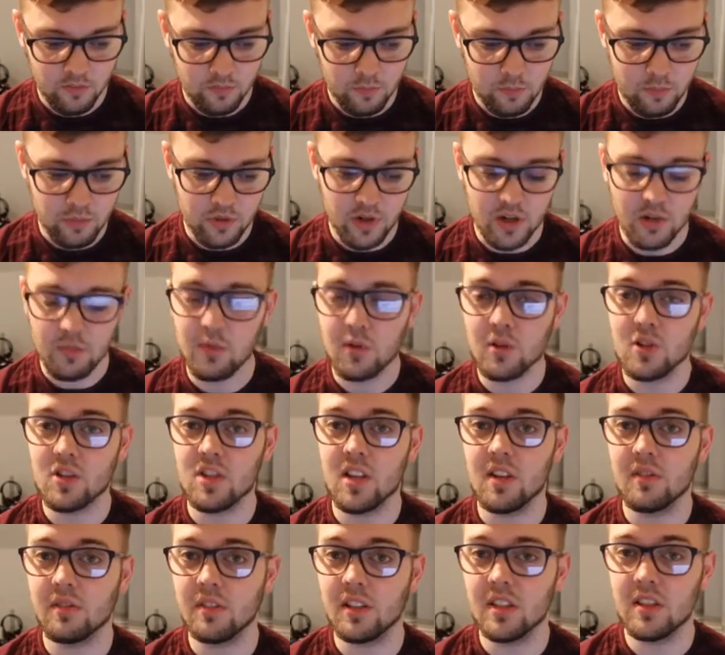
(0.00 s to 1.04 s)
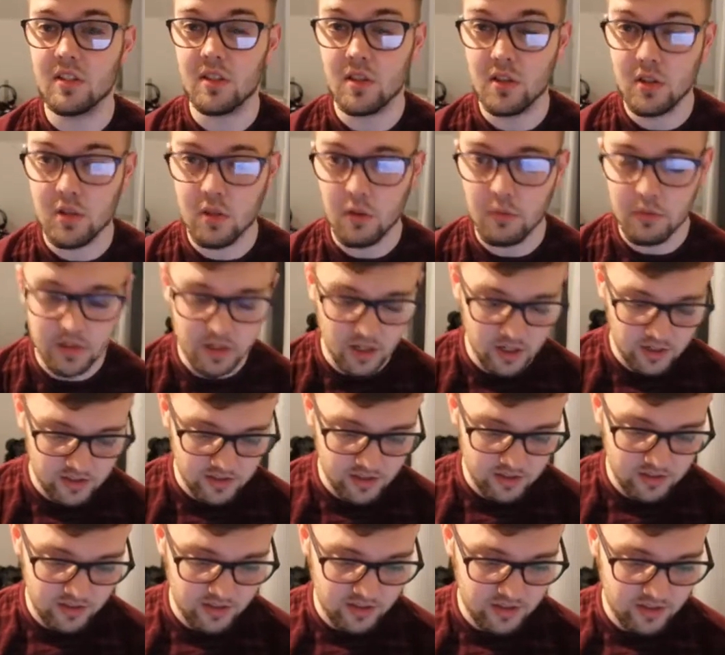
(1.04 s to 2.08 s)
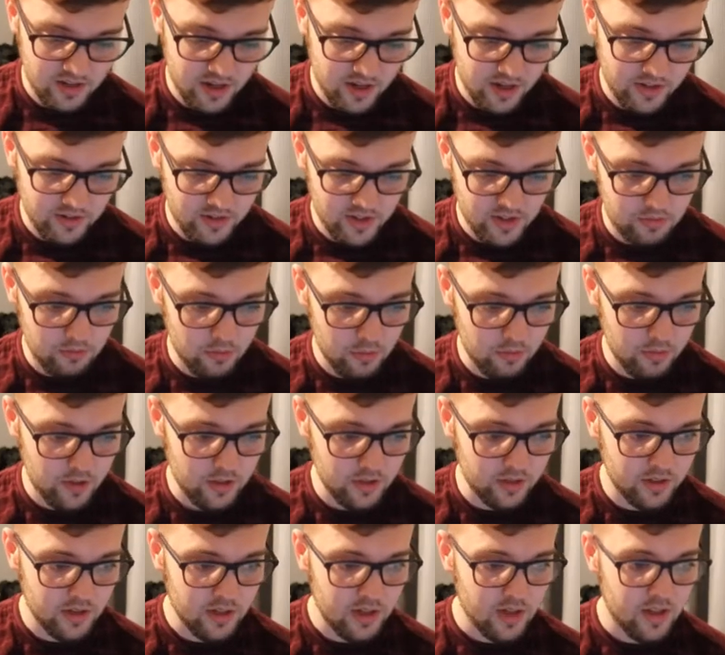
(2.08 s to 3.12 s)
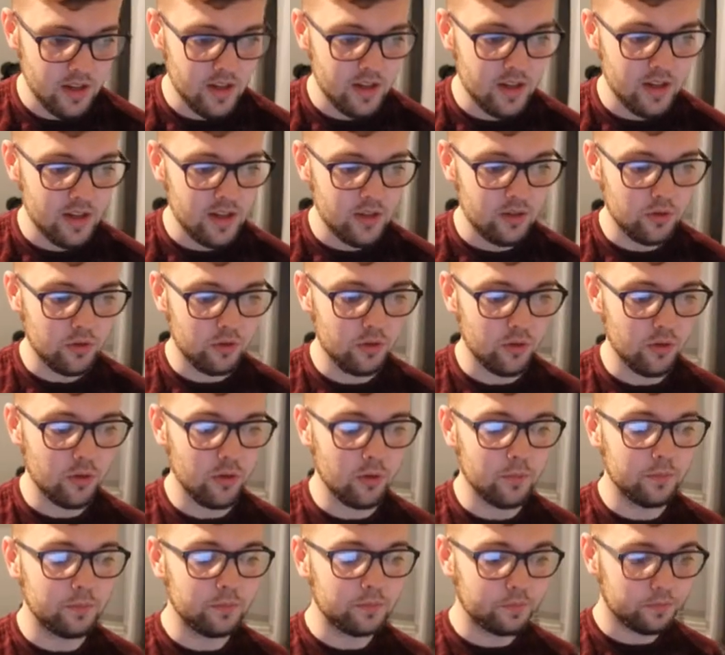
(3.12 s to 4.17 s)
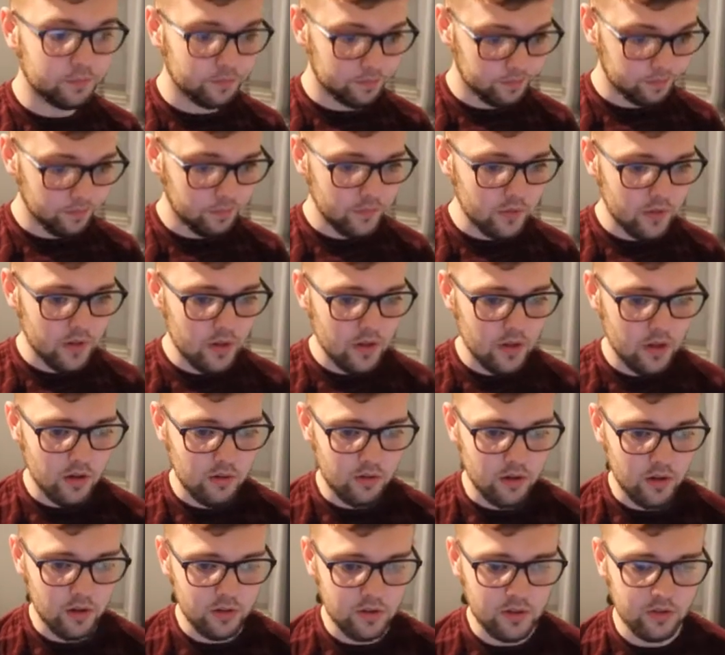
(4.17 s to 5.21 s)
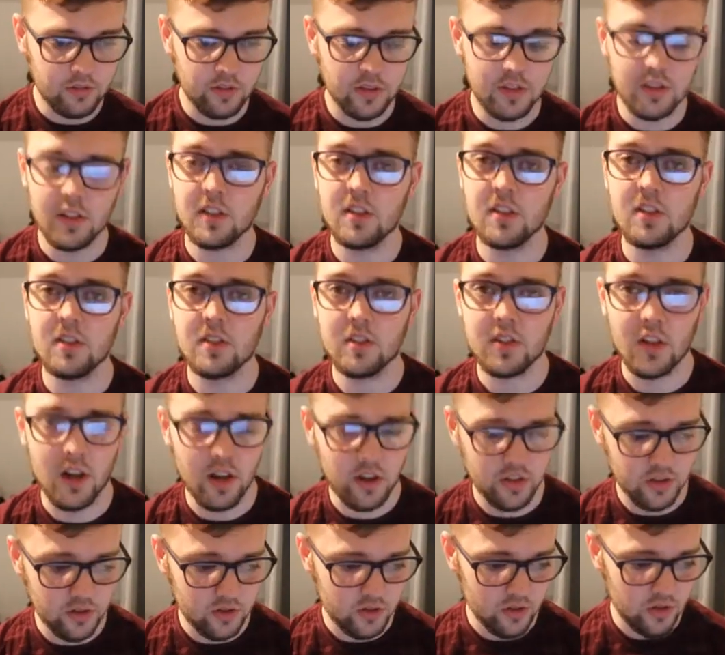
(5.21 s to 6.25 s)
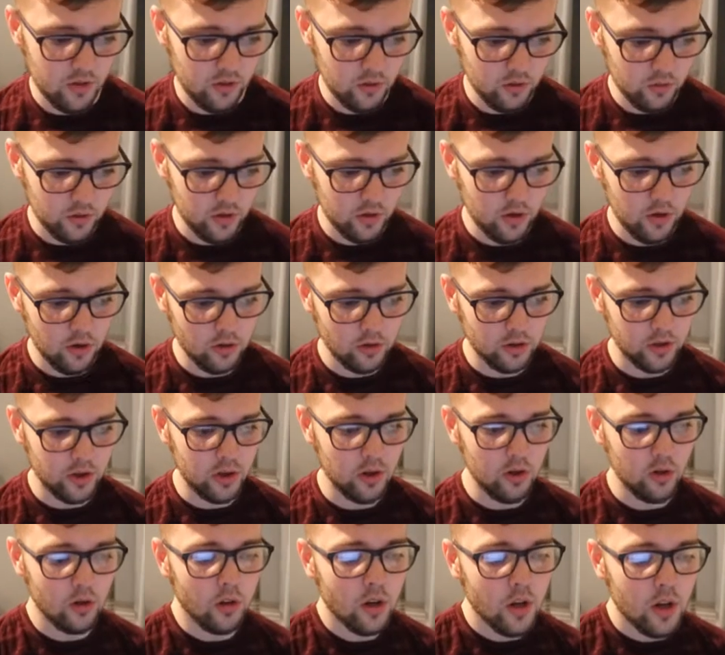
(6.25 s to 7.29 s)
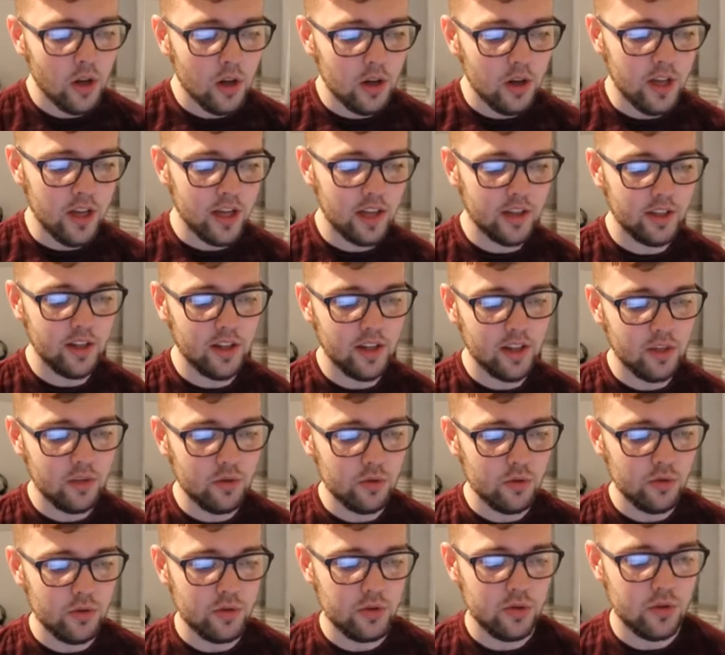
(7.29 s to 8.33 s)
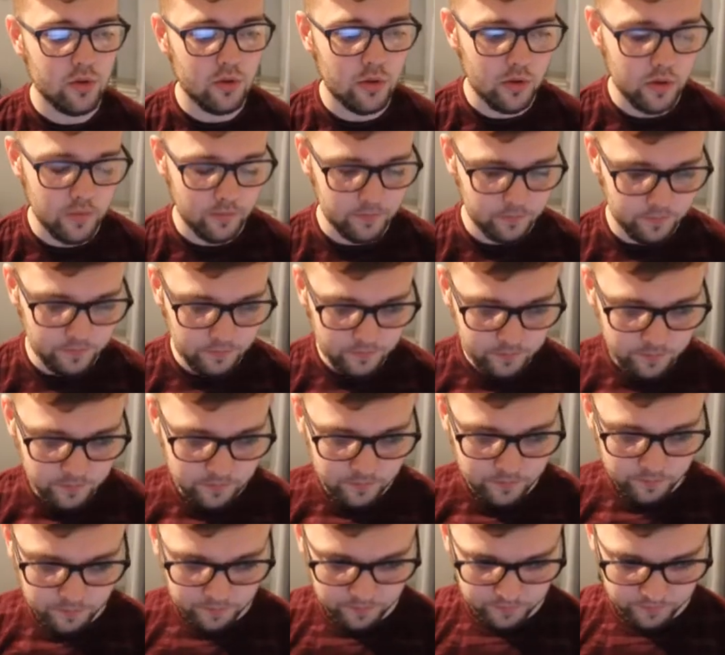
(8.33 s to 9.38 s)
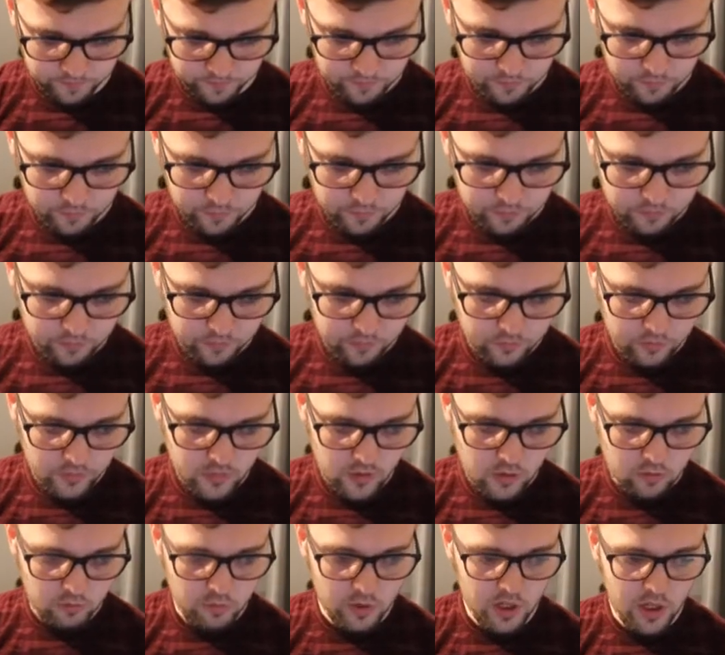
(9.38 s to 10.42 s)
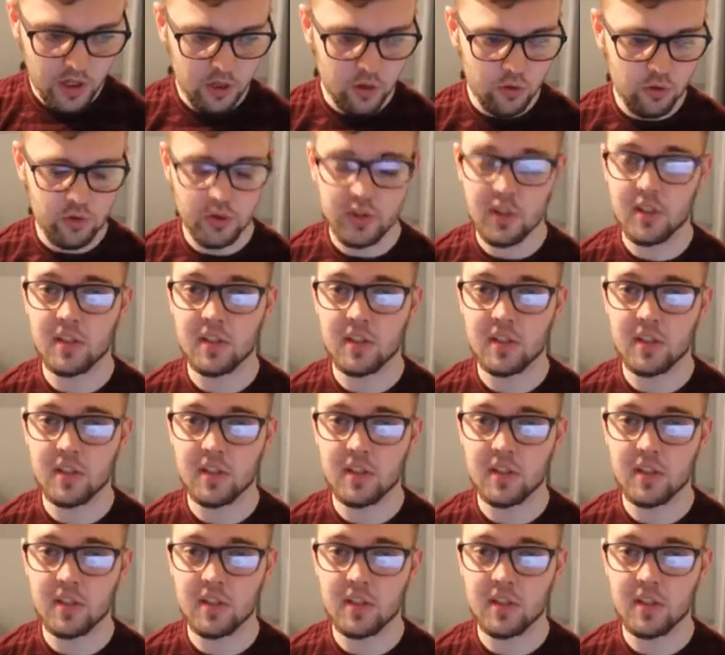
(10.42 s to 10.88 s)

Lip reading: pretty much safely into the top 6 as it stands at the moment. So a relatively decent start all in all. It then goes to we then go to